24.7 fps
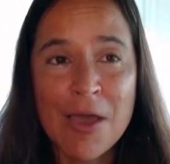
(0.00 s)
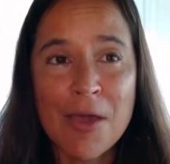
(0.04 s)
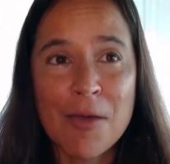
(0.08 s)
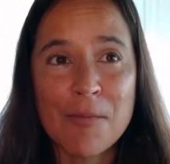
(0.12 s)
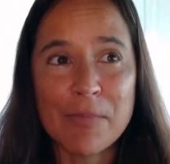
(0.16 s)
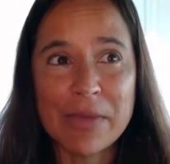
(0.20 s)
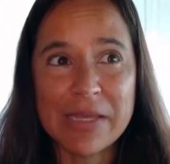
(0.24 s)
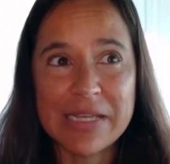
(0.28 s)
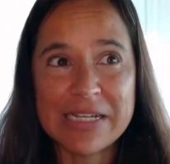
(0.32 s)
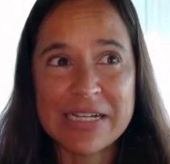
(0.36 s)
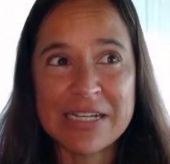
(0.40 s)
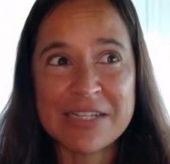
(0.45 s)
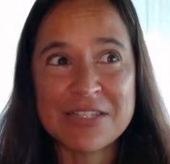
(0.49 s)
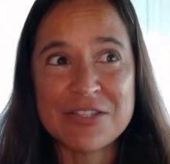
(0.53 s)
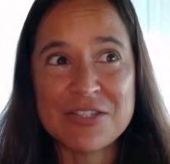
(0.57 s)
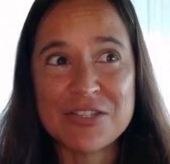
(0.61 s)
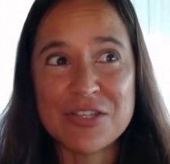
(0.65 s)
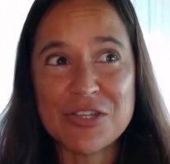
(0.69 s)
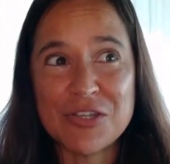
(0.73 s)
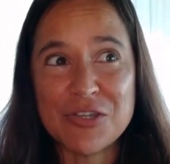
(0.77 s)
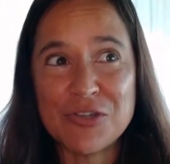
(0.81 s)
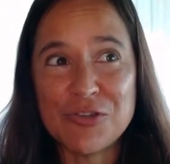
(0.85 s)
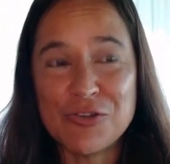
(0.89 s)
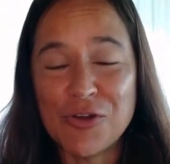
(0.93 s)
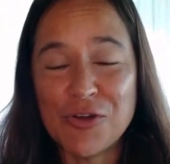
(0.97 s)
because
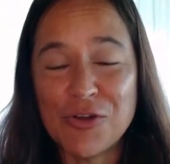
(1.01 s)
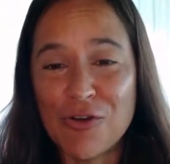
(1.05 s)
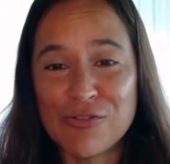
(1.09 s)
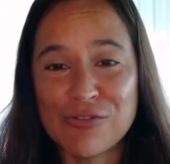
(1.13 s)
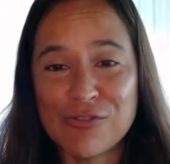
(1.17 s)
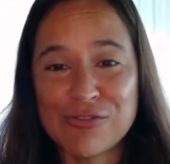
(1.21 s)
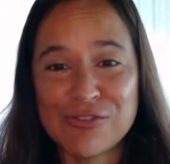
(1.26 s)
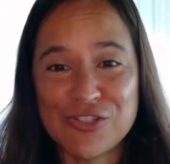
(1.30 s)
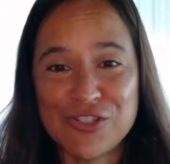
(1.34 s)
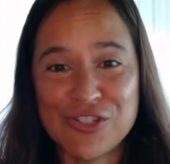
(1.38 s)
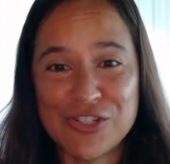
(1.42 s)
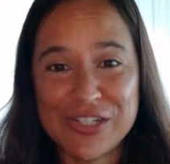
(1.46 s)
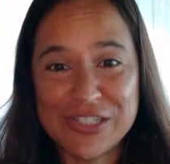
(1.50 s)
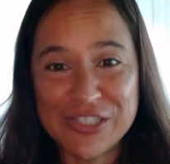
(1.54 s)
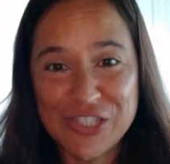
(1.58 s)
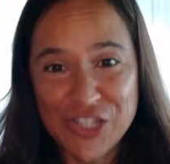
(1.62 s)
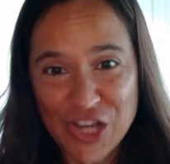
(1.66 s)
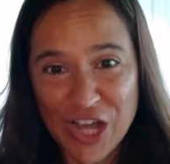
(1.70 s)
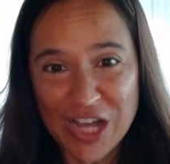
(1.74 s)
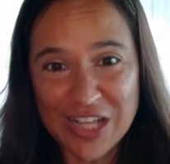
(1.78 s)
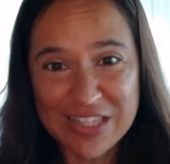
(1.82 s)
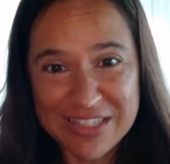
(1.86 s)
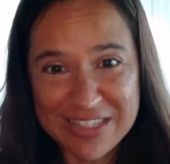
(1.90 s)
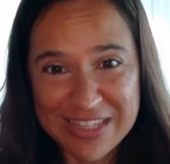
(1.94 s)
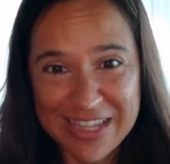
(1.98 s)
you don't
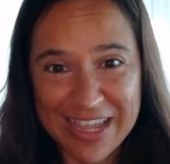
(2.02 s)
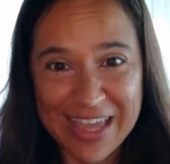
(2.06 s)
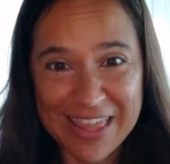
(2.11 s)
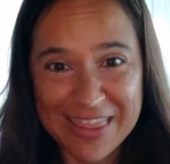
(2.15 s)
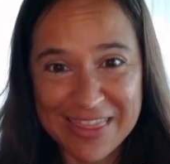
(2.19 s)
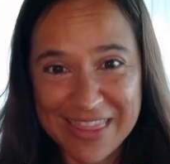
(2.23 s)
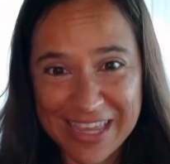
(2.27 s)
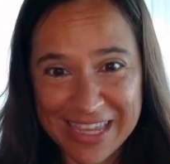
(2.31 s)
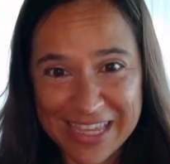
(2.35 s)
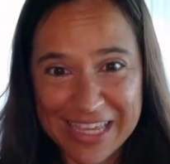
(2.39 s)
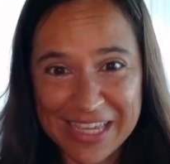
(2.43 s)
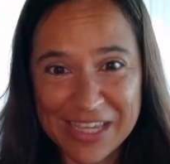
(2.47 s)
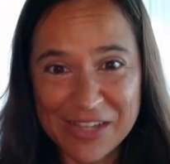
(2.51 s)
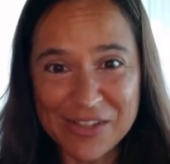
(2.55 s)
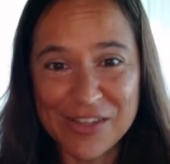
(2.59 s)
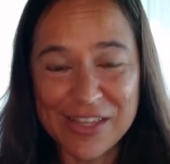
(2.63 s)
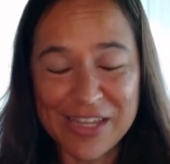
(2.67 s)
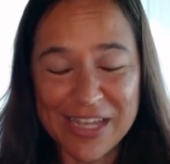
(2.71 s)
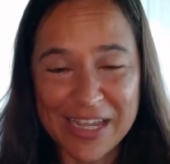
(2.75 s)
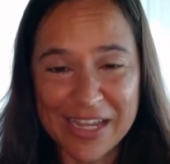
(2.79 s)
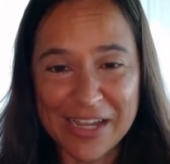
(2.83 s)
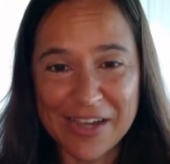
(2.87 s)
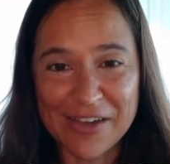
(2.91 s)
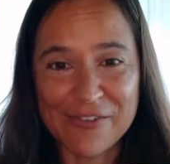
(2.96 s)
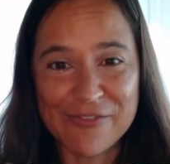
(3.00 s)
just get the
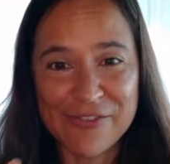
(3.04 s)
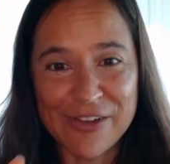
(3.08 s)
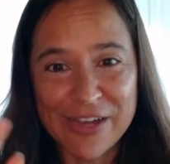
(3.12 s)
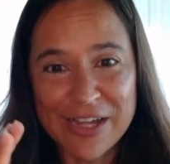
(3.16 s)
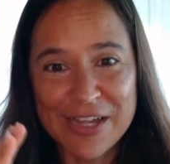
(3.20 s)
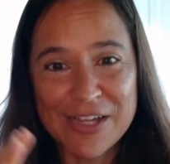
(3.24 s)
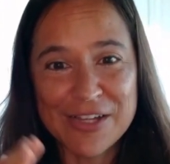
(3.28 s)
healing of